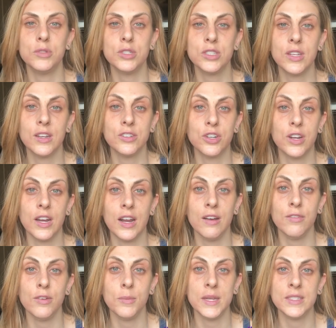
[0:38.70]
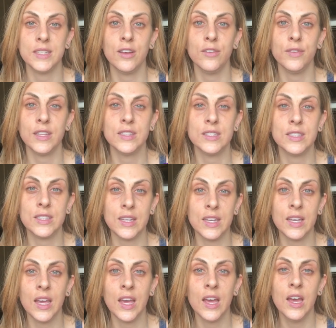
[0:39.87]
just gonna try it out for myself and
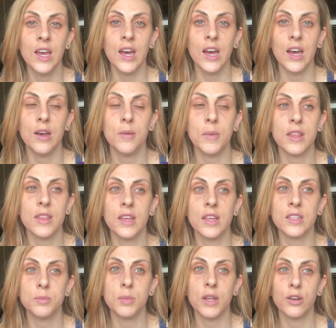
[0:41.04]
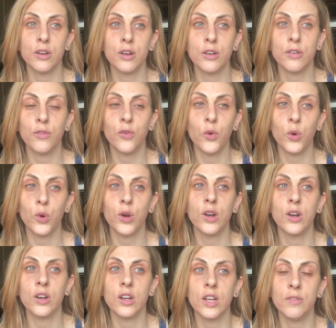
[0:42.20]
see. I think it's better
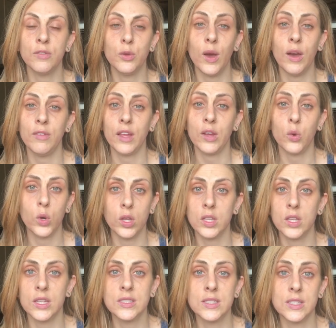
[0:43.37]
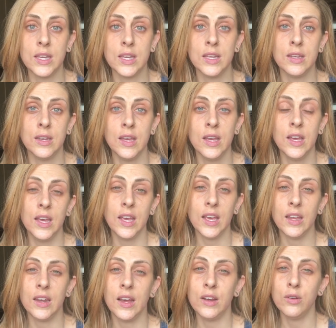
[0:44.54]
for if you have like oily skin,
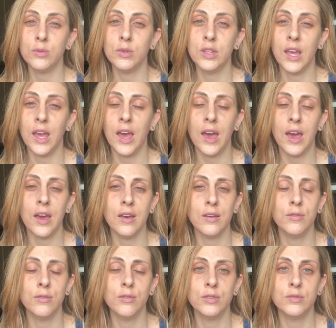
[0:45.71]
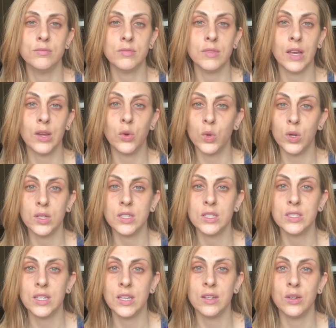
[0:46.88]
and I don't really have like oily
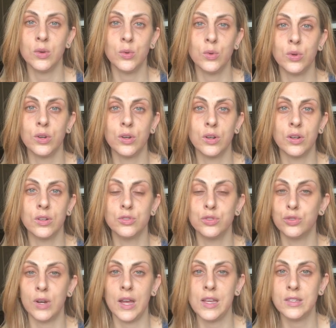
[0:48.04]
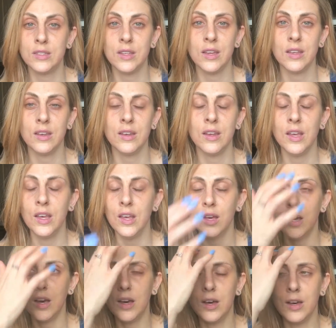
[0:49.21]
skin or dry skin.
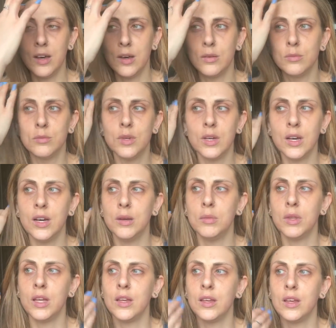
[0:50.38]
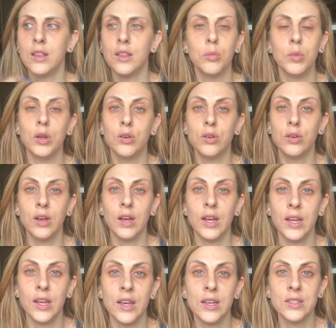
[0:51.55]
I'm like in the middle,
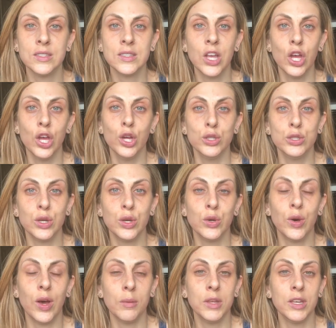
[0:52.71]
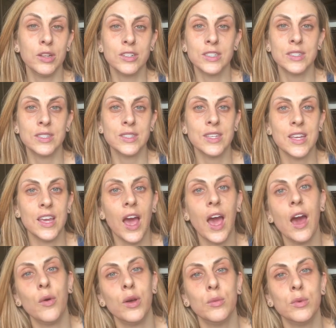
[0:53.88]
I guess. So I'm curious to see
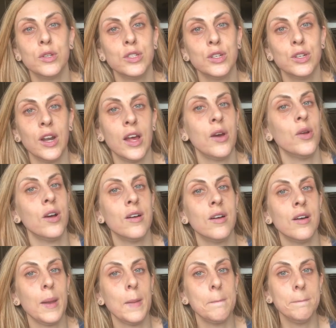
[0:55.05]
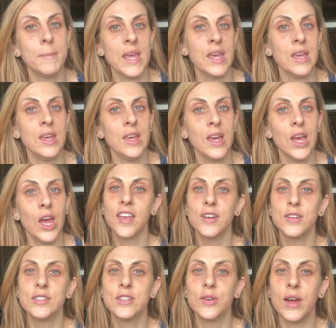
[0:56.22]
how it will turn out on me.
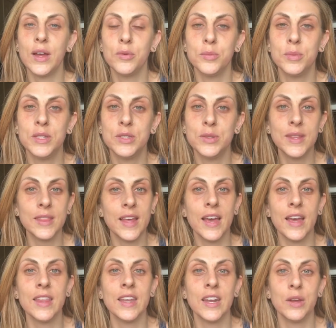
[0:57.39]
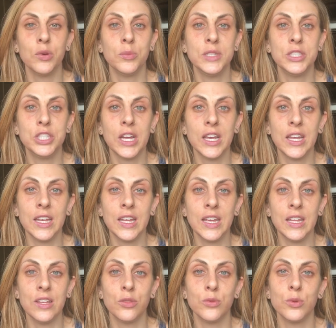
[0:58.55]
So I will be doing that, and then I will be checking
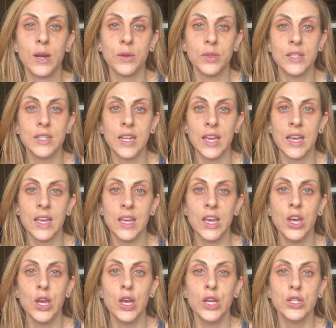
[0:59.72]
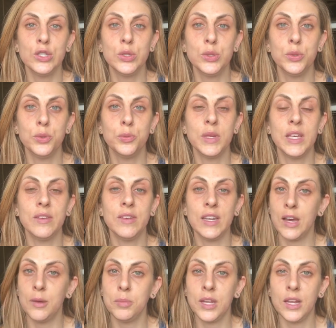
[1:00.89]
in throughout the day to be giving
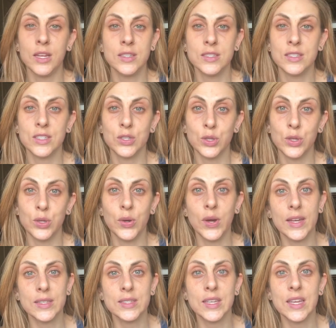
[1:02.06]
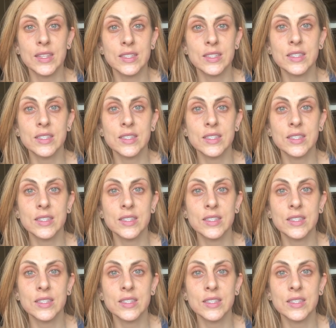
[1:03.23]
updates so you guys can